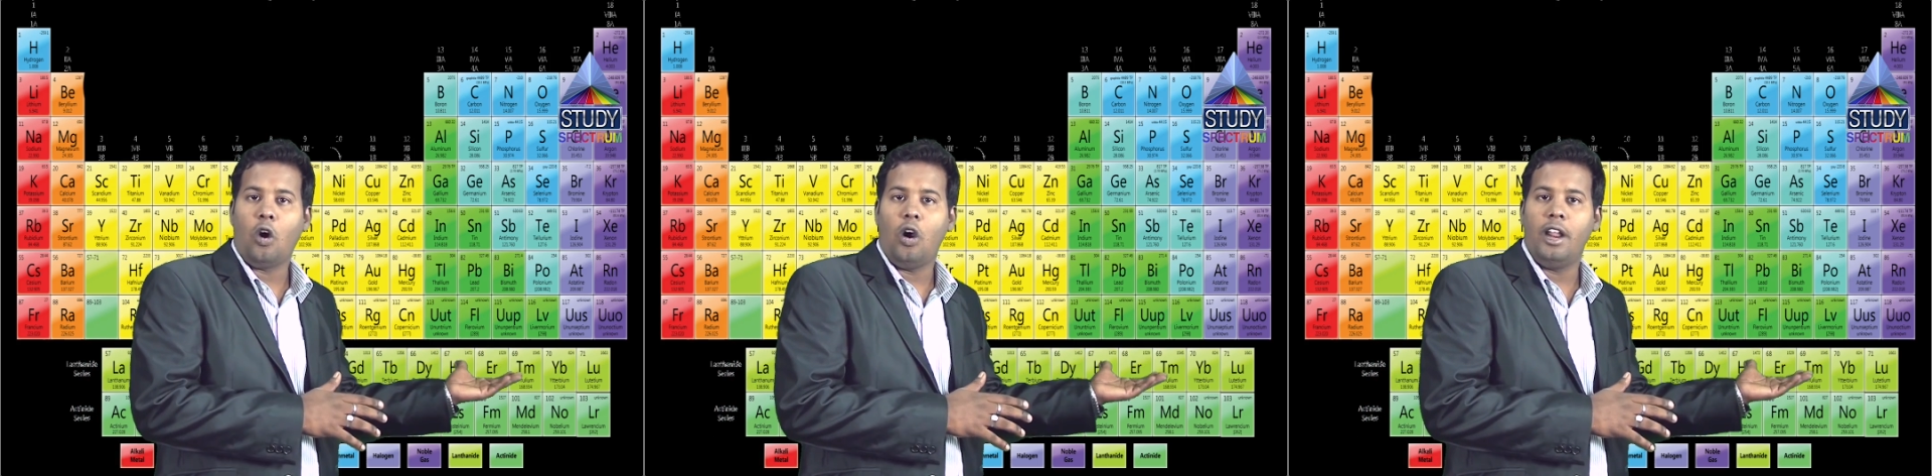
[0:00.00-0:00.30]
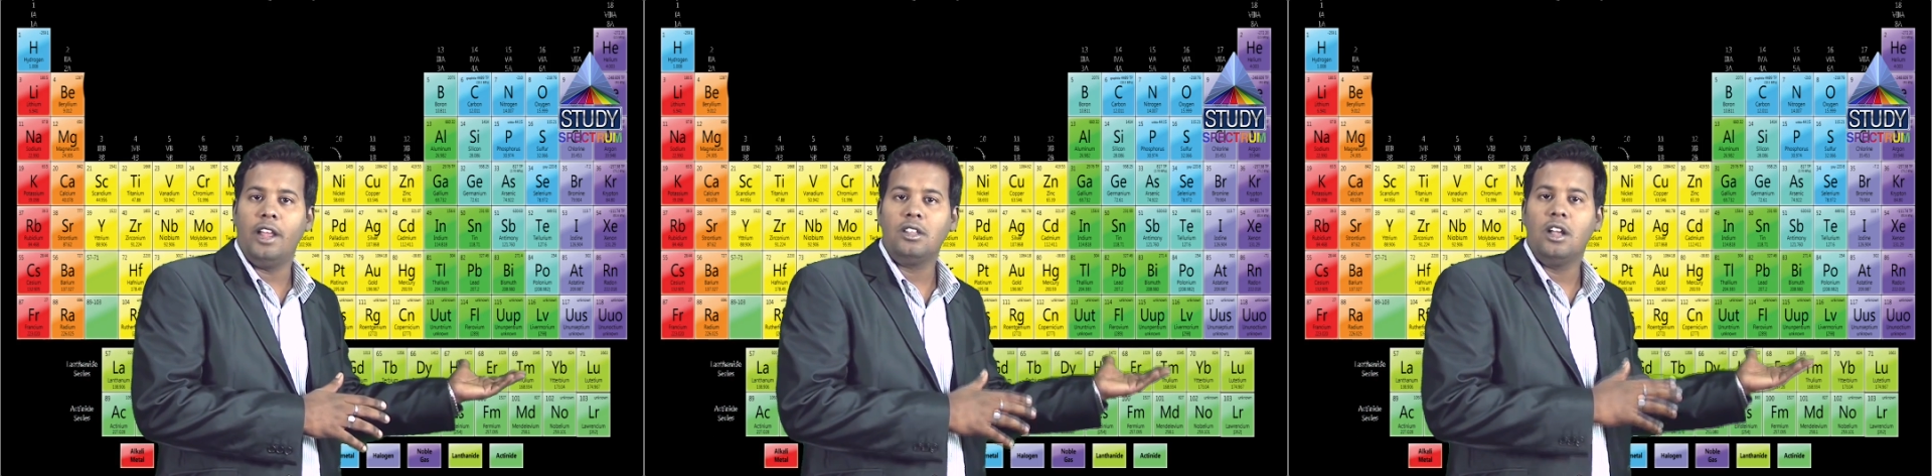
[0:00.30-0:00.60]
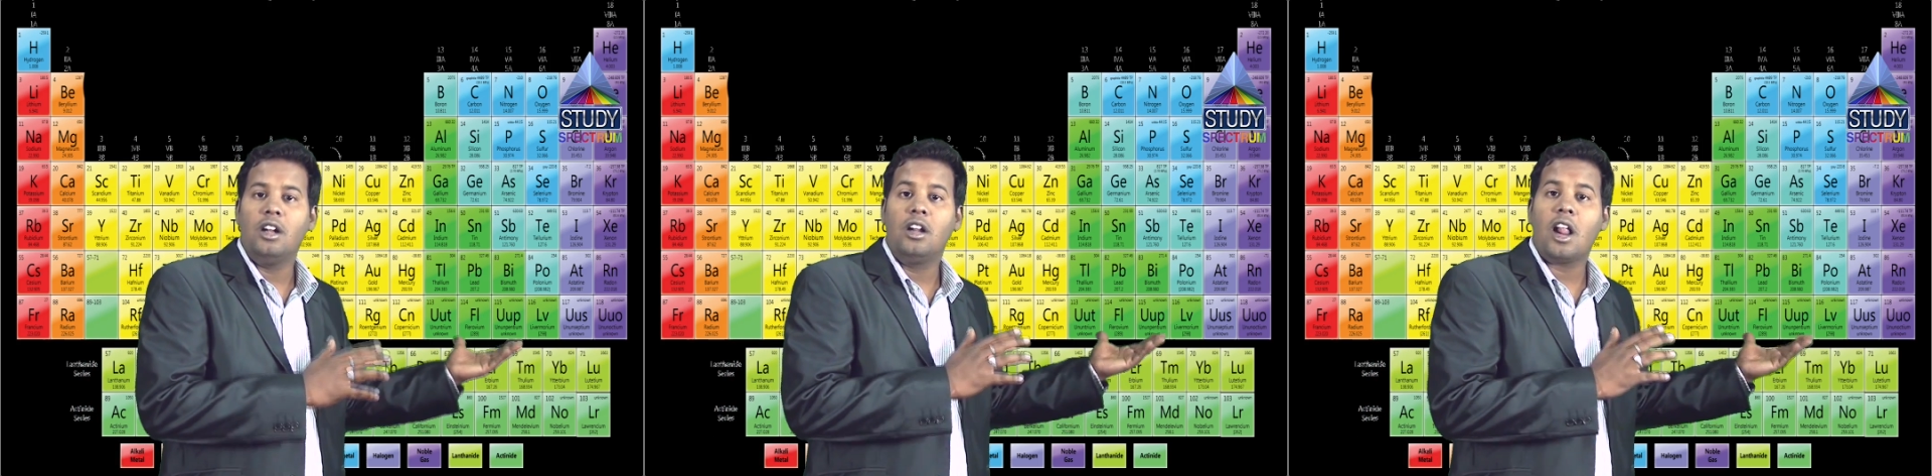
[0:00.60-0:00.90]
called as
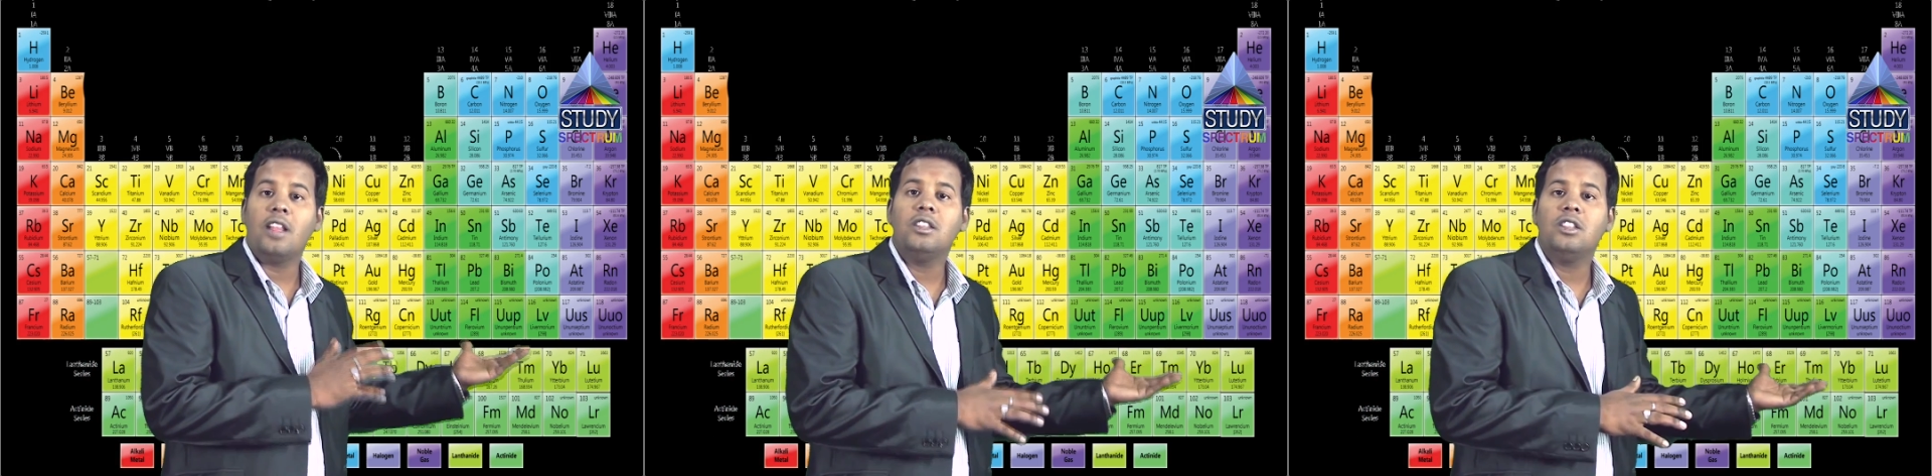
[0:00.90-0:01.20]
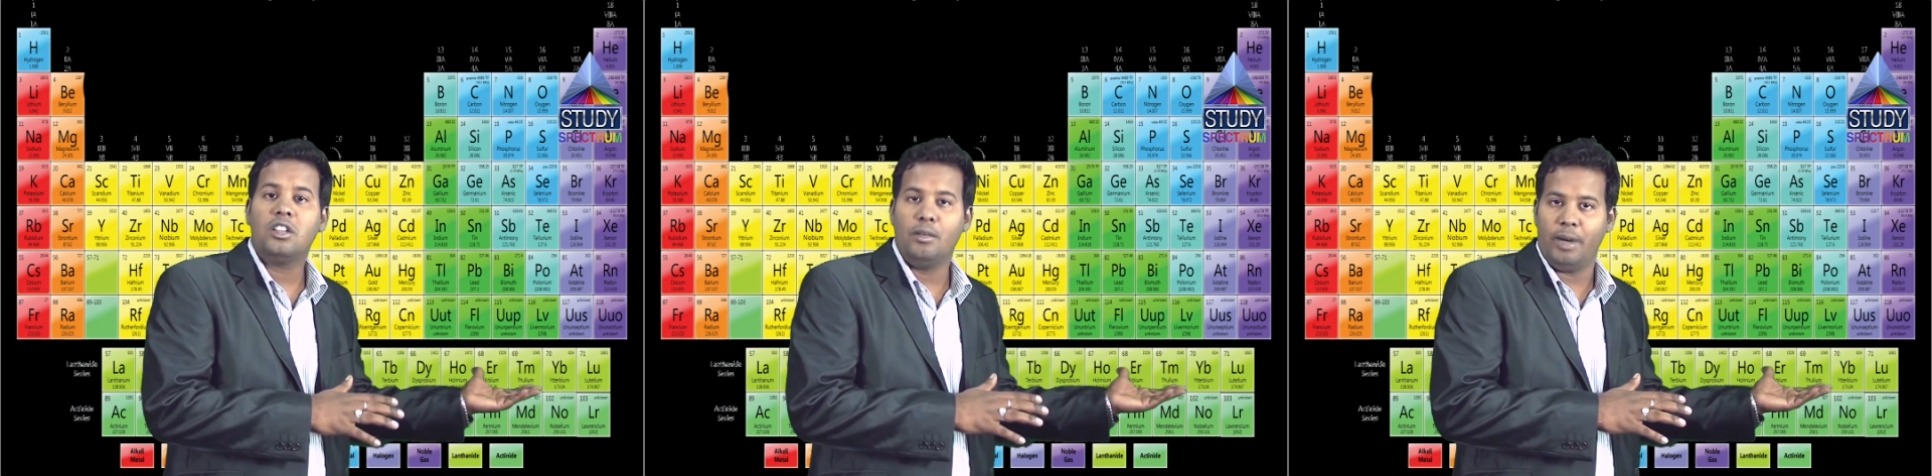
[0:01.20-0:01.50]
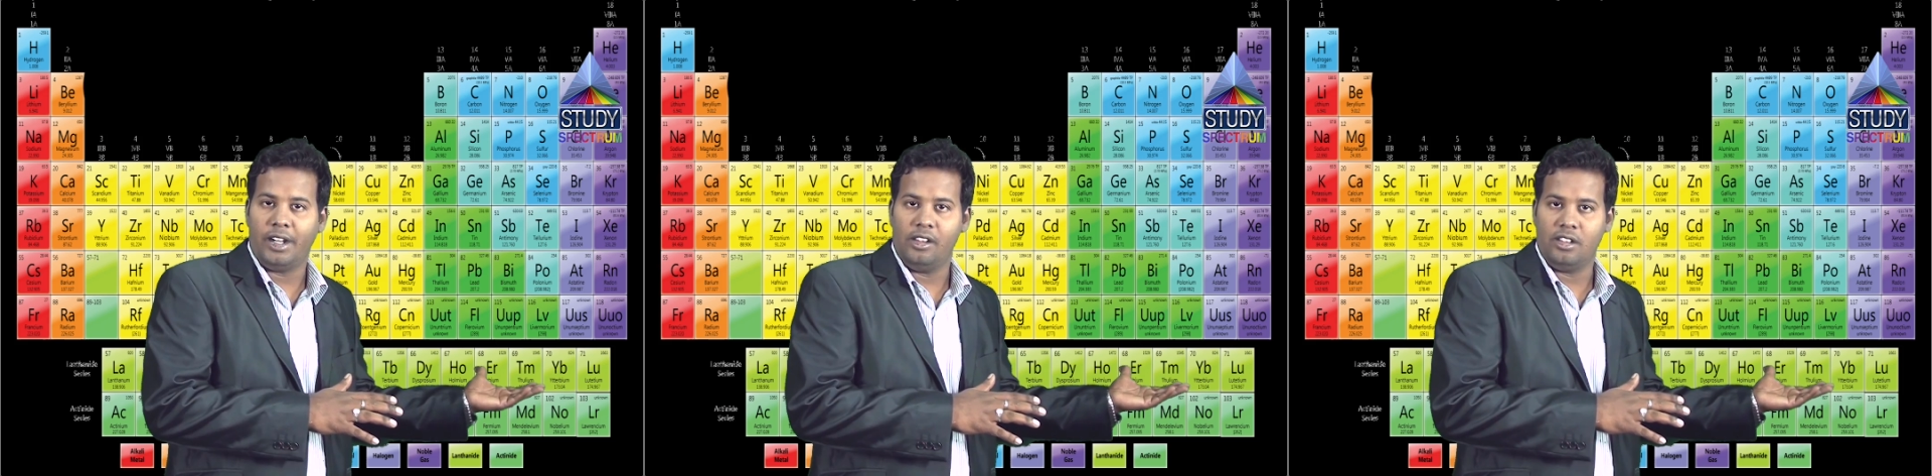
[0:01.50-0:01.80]

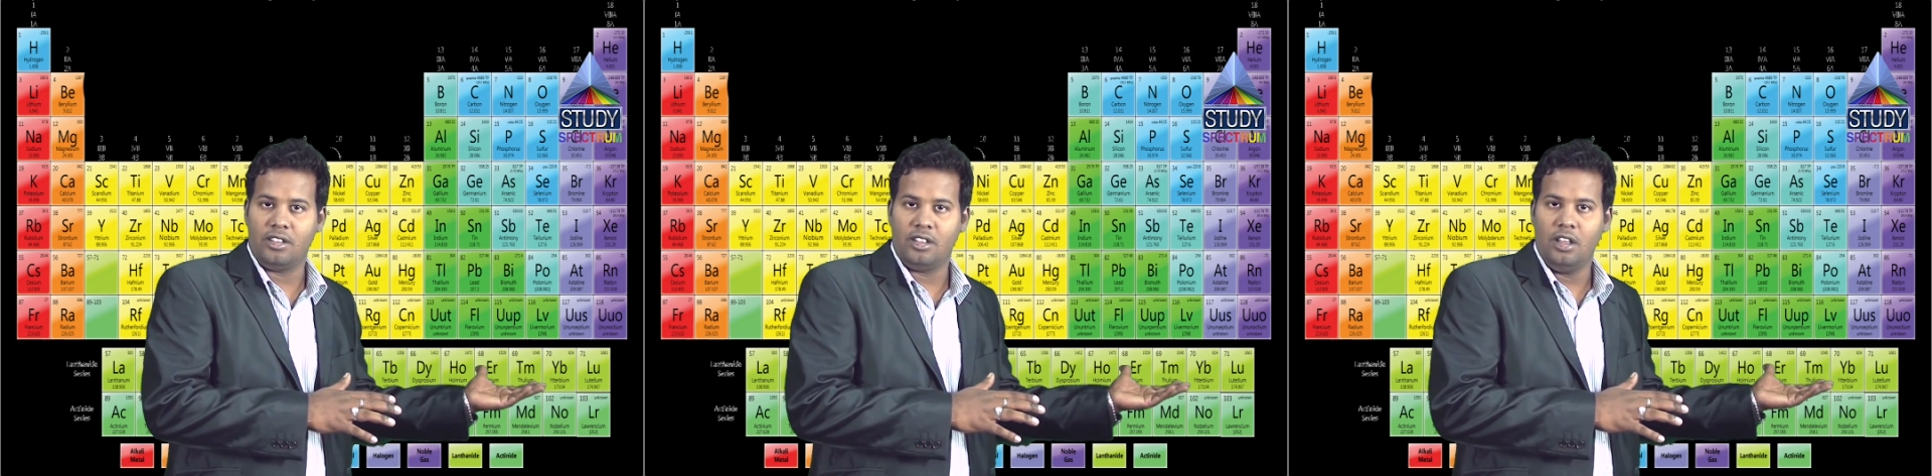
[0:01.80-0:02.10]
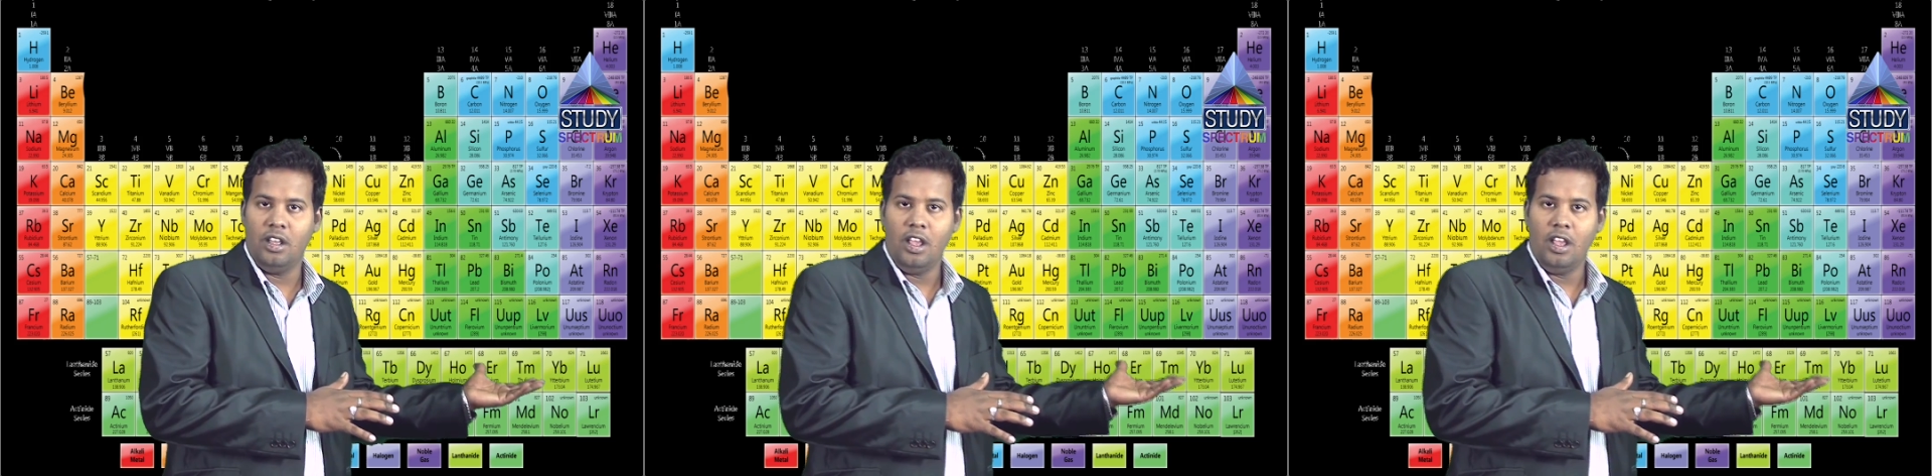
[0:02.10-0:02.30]
transition metals,